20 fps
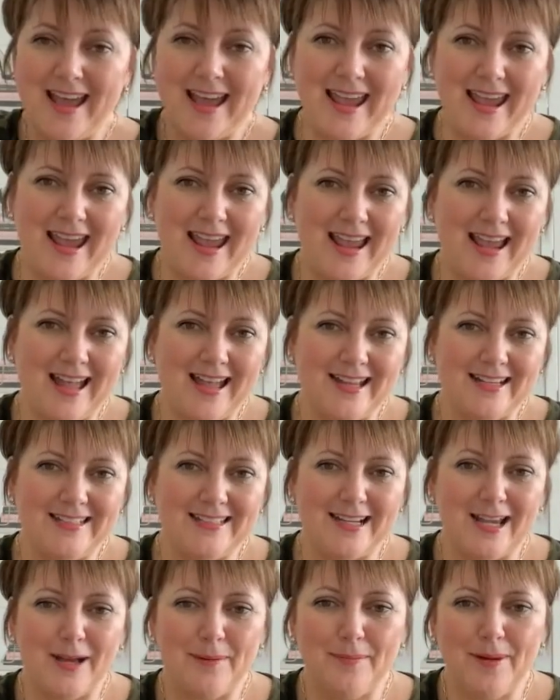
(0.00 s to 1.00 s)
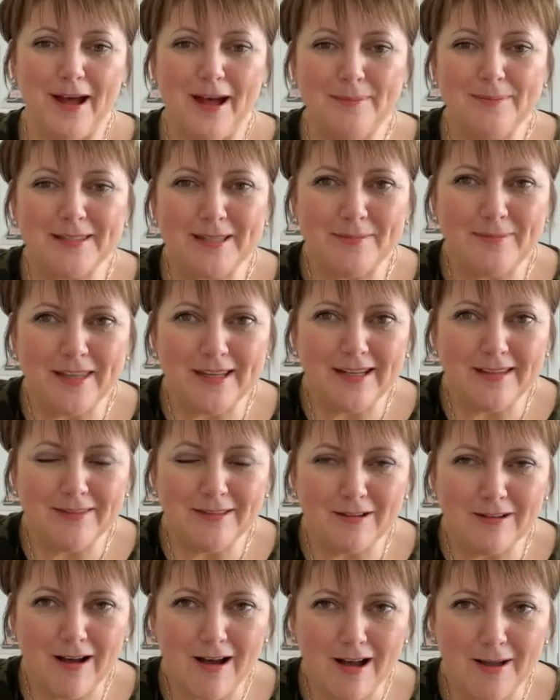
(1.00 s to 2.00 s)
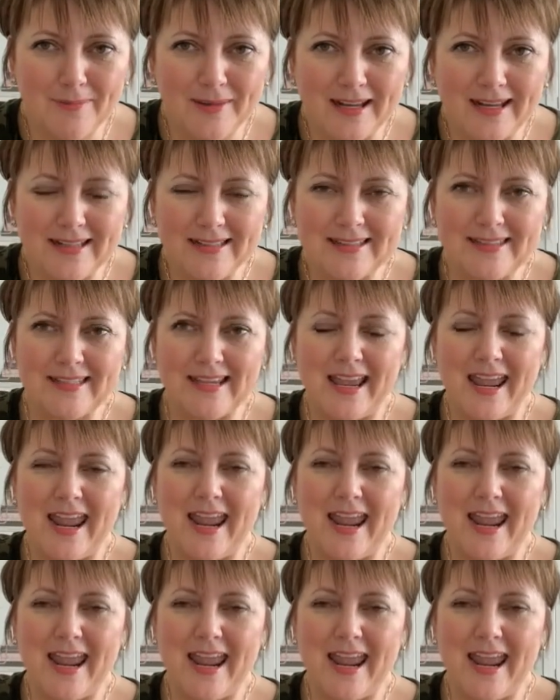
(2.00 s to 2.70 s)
and pop something in the comments.